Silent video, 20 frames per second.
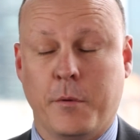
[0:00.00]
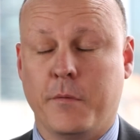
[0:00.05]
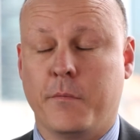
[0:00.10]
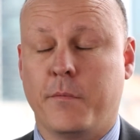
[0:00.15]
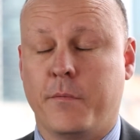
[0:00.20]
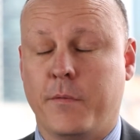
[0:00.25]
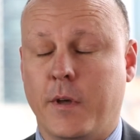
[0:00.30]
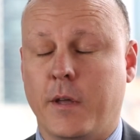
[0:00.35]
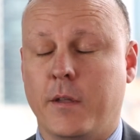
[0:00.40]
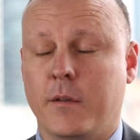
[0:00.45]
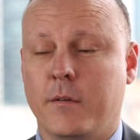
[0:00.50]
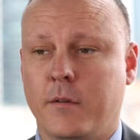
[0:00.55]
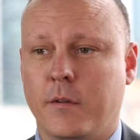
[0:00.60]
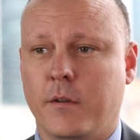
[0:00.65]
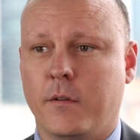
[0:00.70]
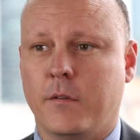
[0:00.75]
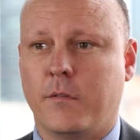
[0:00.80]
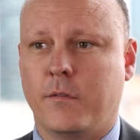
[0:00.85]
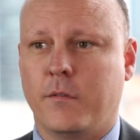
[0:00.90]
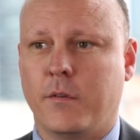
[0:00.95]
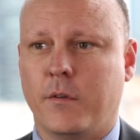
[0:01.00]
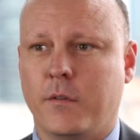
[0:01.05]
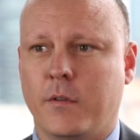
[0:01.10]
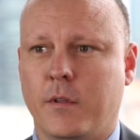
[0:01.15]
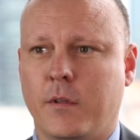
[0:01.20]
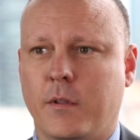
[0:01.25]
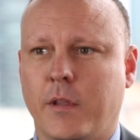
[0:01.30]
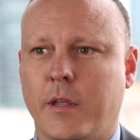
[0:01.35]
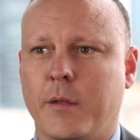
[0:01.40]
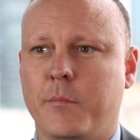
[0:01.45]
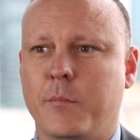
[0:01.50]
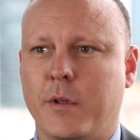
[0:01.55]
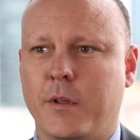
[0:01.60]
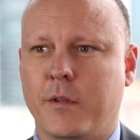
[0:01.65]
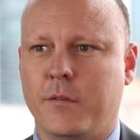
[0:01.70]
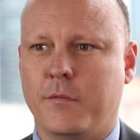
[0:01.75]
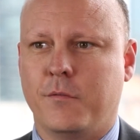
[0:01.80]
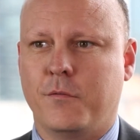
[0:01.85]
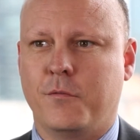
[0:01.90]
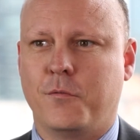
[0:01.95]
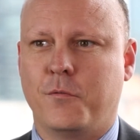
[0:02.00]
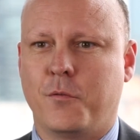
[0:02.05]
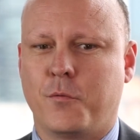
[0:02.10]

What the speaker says: been fun, and it's certainly led me